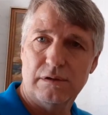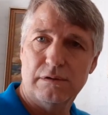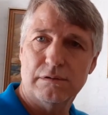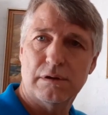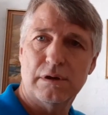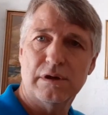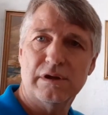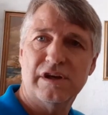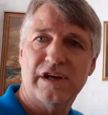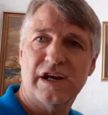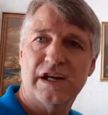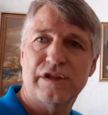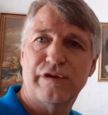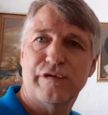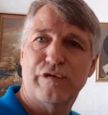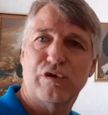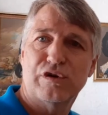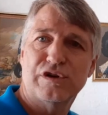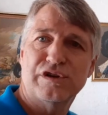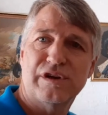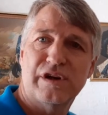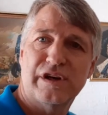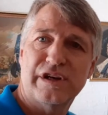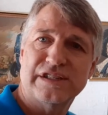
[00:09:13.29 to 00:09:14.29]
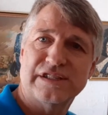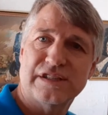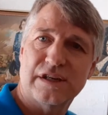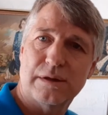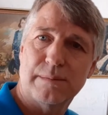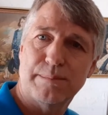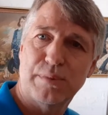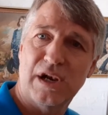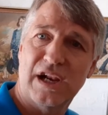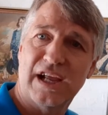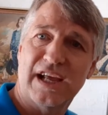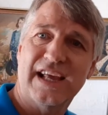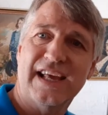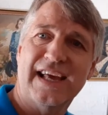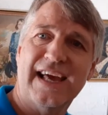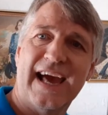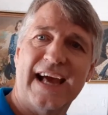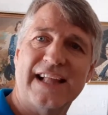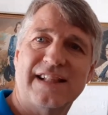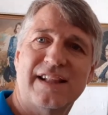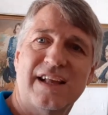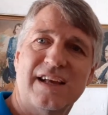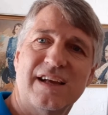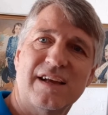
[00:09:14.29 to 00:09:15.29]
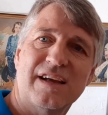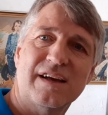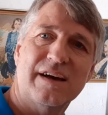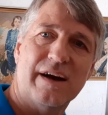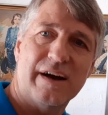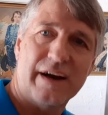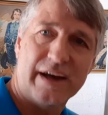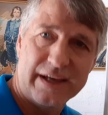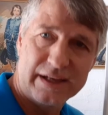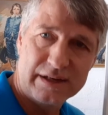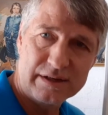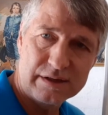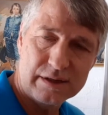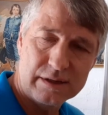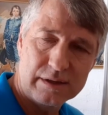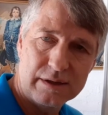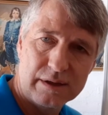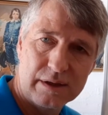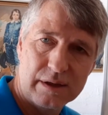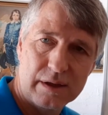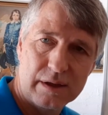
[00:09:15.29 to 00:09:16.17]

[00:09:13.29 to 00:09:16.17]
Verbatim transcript: God created, for example a cat kind,